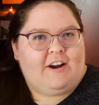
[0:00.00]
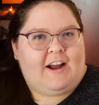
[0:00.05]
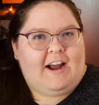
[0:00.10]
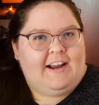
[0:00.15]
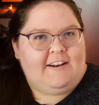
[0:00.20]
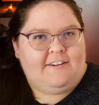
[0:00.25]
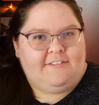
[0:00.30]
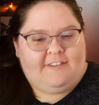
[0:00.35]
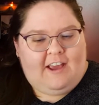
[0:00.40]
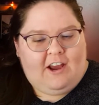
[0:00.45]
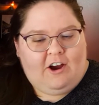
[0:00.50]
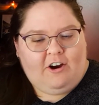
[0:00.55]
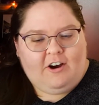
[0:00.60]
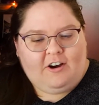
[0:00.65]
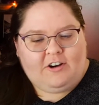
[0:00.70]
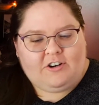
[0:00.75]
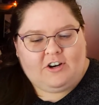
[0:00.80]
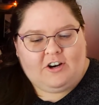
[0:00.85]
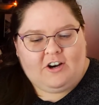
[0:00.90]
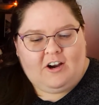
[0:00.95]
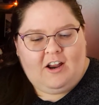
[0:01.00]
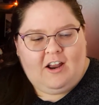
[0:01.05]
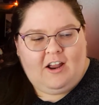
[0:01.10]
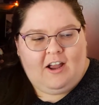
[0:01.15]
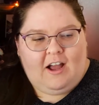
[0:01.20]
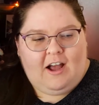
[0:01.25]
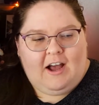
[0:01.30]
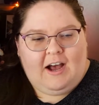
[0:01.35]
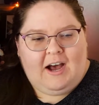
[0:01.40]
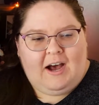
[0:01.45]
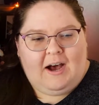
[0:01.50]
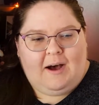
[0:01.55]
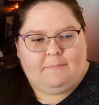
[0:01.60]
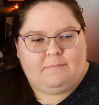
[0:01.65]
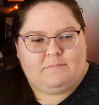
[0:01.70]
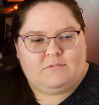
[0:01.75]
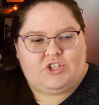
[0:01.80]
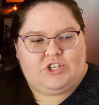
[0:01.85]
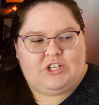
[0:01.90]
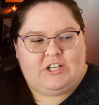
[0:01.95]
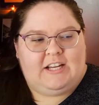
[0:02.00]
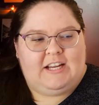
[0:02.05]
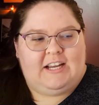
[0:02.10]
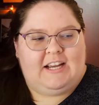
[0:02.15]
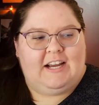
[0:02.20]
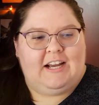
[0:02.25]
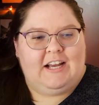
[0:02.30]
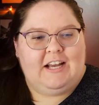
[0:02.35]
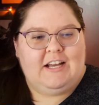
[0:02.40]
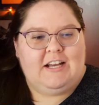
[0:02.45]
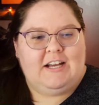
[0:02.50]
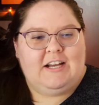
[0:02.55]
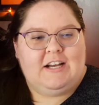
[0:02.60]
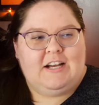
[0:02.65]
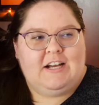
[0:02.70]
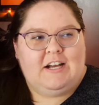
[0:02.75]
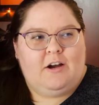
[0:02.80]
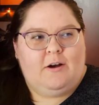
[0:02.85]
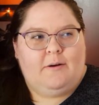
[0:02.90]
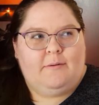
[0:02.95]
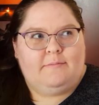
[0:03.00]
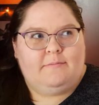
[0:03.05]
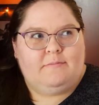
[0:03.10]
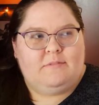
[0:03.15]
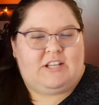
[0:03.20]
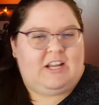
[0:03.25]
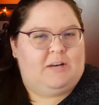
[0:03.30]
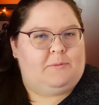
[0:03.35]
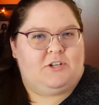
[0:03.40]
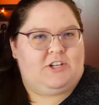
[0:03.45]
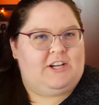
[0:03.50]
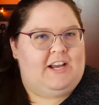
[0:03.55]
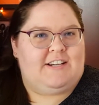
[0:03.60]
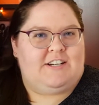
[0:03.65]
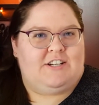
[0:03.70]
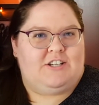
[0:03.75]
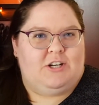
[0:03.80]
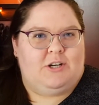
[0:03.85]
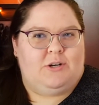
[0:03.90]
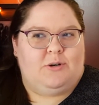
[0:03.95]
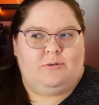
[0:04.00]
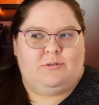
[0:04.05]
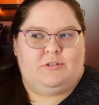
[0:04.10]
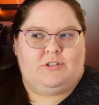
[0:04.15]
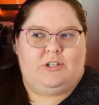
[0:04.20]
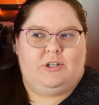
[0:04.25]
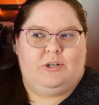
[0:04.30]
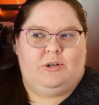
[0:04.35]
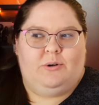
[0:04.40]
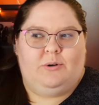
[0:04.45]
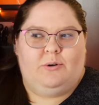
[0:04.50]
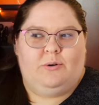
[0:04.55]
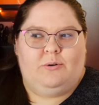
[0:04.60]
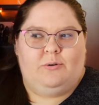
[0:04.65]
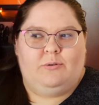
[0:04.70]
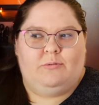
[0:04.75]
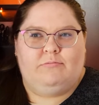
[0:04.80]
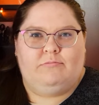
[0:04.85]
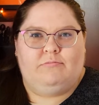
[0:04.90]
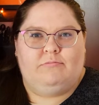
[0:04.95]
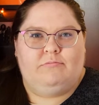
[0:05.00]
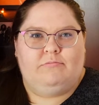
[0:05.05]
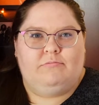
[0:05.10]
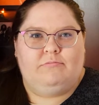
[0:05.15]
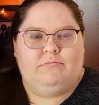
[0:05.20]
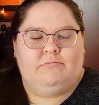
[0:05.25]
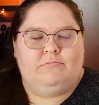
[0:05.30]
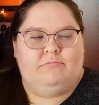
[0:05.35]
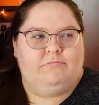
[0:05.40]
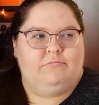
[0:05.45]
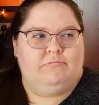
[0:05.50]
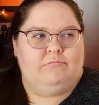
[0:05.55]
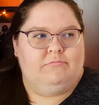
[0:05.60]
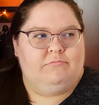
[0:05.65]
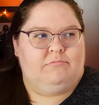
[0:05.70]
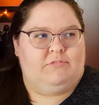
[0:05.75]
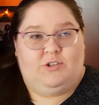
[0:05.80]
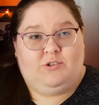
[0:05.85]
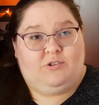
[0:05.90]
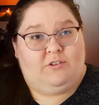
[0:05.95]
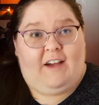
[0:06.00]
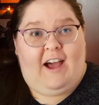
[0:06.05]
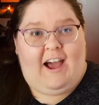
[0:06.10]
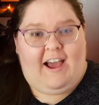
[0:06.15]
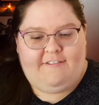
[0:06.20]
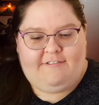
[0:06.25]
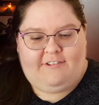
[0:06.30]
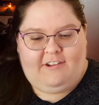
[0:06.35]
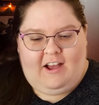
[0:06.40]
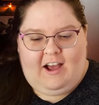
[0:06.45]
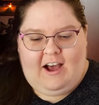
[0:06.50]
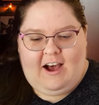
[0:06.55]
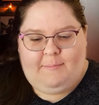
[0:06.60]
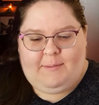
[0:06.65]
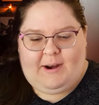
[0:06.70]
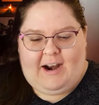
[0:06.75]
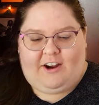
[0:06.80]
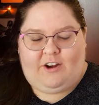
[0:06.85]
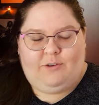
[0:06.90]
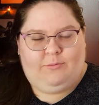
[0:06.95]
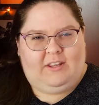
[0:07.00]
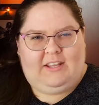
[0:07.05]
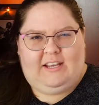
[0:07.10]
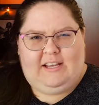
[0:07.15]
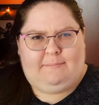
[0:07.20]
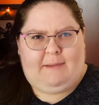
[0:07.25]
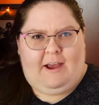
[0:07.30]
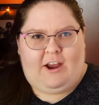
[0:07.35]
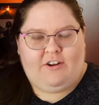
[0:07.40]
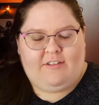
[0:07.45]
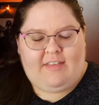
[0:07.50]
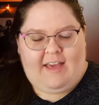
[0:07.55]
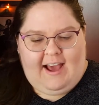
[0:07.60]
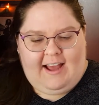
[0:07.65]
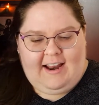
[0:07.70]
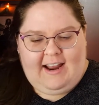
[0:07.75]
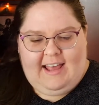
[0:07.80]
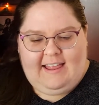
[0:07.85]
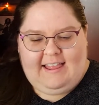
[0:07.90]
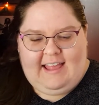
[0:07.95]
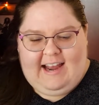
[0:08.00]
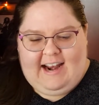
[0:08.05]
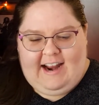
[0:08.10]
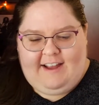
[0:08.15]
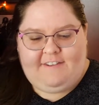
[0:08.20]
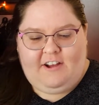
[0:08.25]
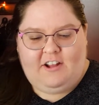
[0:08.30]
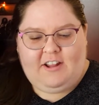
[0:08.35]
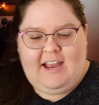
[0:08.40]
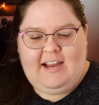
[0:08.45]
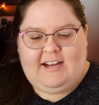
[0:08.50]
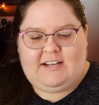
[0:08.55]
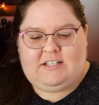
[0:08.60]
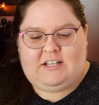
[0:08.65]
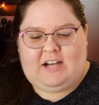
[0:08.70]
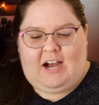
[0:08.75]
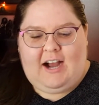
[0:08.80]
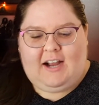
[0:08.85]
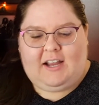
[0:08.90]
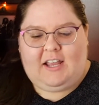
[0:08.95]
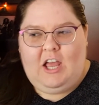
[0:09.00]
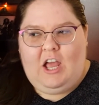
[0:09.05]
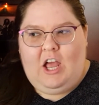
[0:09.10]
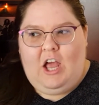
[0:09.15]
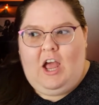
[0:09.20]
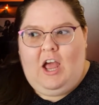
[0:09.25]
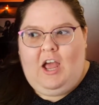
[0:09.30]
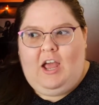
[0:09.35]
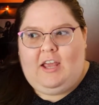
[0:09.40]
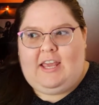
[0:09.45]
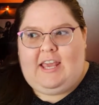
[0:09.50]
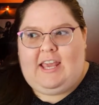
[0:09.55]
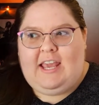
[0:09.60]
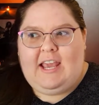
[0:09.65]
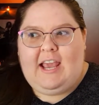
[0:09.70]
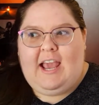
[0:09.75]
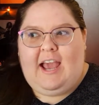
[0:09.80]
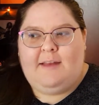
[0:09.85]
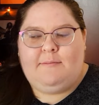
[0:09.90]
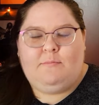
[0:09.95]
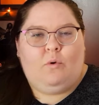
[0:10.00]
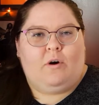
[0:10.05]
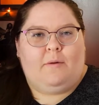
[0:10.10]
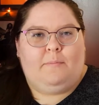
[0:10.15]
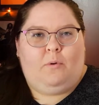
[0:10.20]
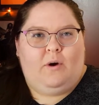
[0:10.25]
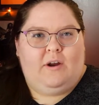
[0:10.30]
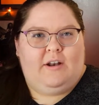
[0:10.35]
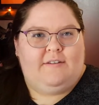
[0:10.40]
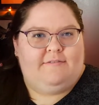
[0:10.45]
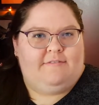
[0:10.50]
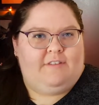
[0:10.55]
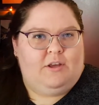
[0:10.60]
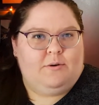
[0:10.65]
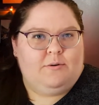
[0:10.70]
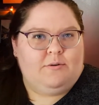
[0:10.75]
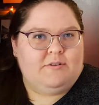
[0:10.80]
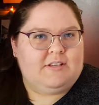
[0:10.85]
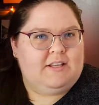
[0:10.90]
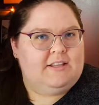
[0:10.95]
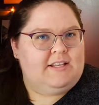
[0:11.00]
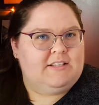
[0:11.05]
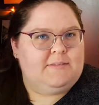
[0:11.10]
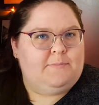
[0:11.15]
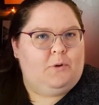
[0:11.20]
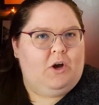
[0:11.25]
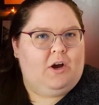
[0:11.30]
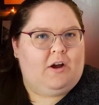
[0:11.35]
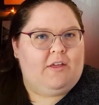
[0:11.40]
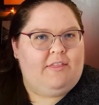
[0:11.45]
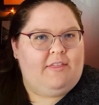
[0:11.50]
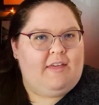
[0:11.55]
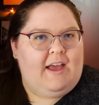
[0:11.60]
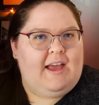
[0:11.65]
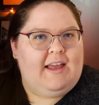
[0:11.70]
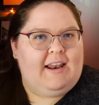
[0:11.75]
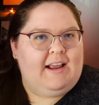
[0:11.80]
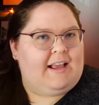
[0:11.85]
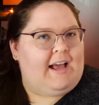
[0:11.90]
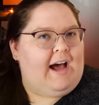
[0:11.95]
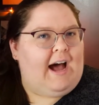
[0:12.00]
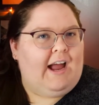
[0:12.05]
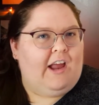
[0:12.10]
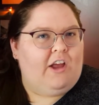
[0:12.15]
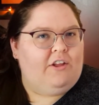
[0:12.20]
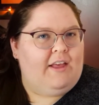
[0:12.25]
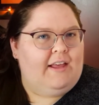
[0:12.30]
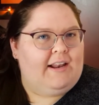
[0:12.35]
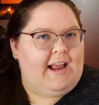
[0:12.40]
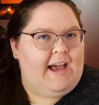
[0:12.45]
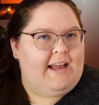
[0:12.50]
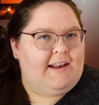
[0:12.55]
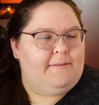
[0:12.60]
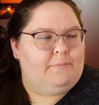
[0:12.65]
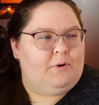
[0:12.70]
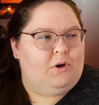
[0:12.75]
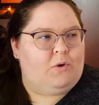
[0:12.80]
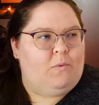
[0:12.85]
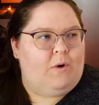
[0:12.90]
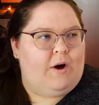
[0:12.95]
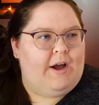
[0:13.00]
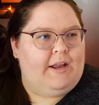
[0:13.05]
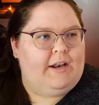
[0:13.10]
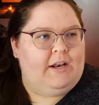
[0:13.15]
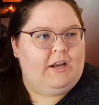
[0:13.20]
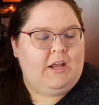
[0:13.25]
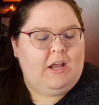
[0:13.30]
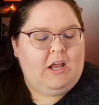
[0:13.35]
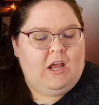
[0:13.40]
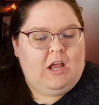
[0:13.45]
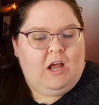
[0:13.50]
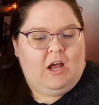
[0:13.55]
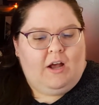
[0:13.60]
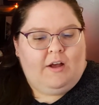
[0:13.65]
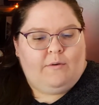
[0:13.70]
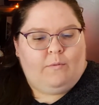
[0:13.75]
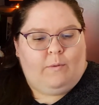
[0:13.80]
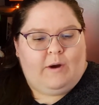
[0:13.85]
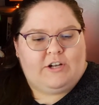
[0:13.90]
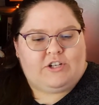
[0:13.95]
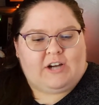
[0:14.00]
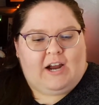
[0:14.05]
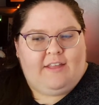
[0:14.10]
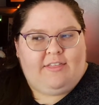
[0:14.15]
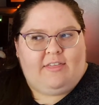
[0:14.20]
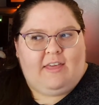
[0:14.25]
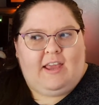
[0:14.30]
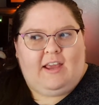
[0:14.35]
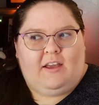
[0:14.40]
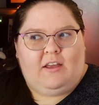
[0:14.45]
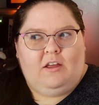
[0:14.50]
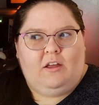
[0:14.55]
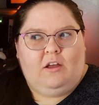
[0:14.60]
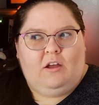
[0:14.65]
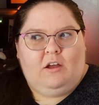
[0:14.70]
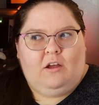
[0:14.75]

kind of character. She did what she had to do to survive, and I could really admire that. And then I felt like Doc, he had more point of views in this book than Kyle had in book 1, which I think